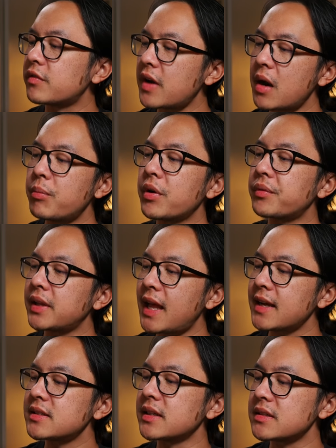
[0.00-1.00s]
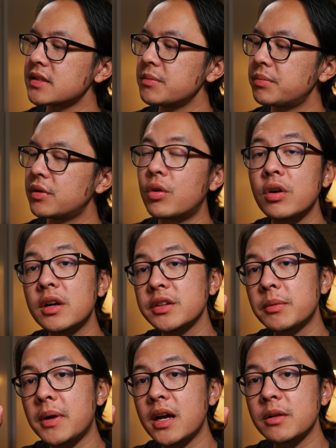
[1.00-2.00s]
vibrant, relaxing, simple, or on the
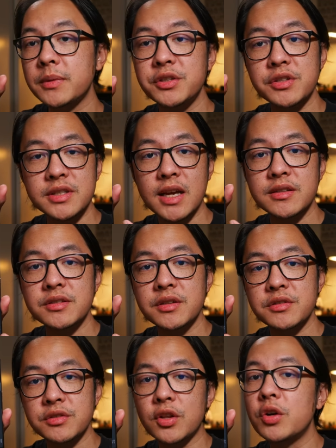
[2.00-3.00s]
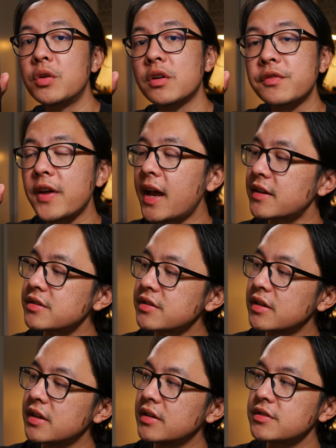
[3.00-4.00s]
bottom it just has slow or fast.
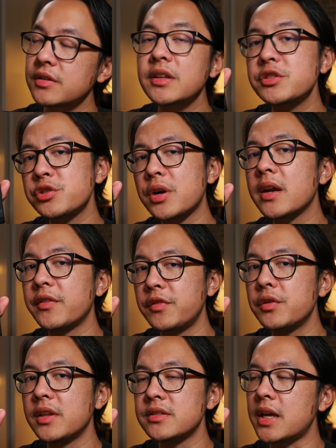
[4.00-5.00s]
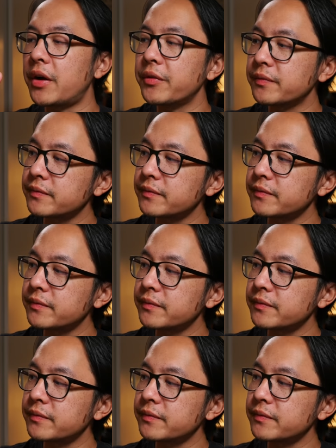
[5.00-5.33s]
So let's try a few of these out.